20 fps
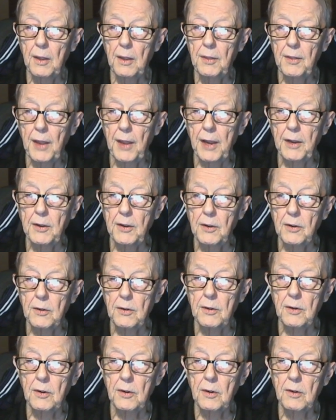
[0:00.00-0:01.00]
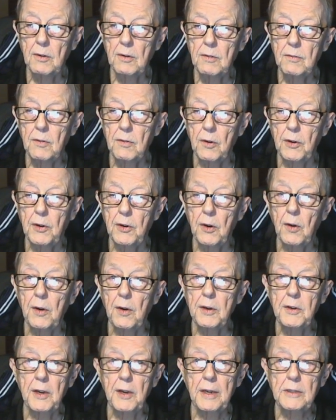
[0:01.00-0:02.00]
Thank you for your
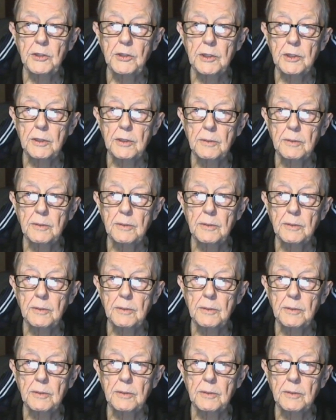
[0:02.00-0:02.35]
attention.